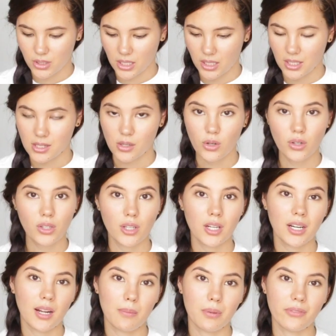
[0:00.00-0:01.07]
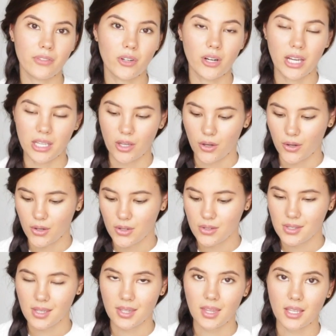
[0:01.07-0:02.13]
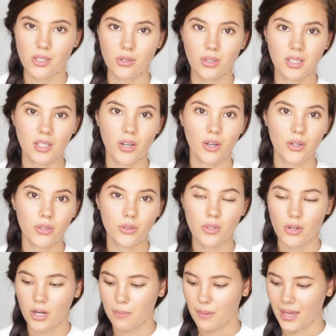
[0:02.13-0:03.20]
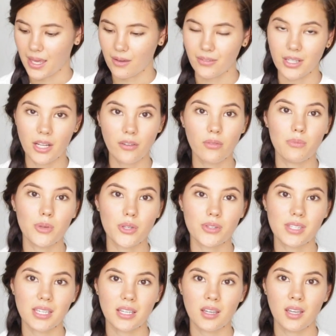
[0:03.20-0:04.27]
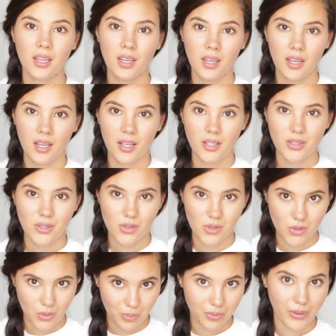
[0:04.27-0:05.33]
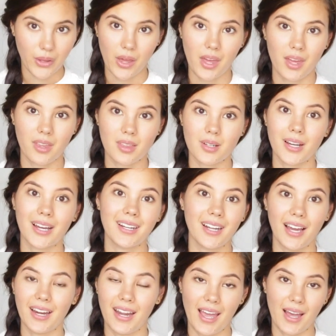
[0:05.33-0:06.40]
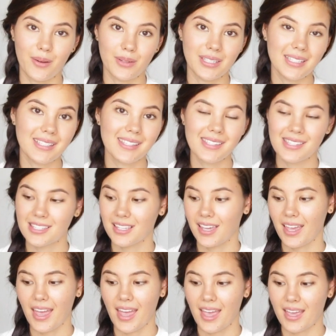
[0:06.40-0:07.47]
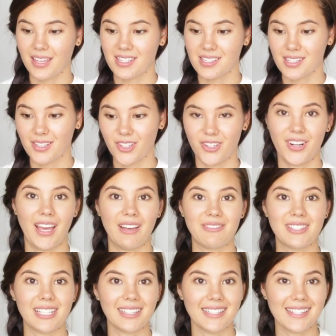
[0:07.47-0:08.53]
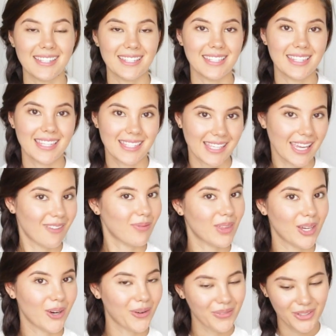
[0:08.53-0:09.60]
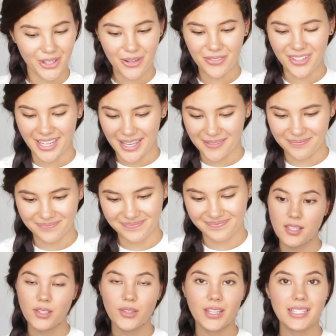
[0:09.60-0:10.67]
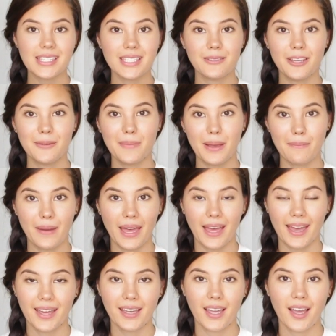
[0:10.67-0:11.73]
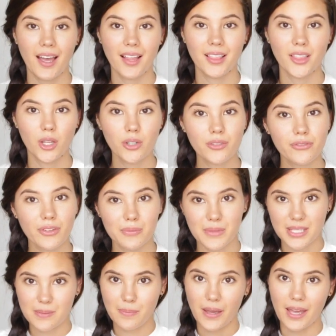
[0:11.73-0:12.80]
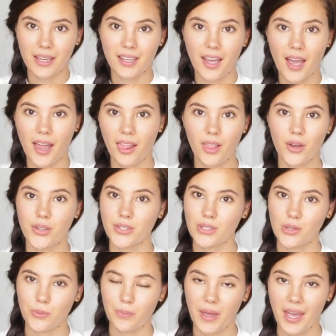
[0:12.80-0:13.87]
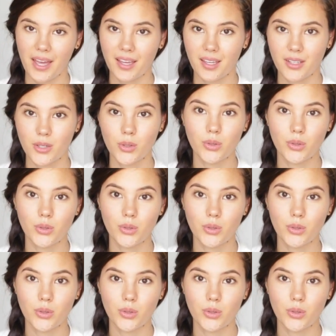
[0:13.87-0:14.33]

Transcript: that it's all loaded up before I go, so that during the whole trip, I have enough music to play throughout 9 hours and not have to listen to the same thing over and over again. So that's it in my bag. Along from this bag, I'll also pack a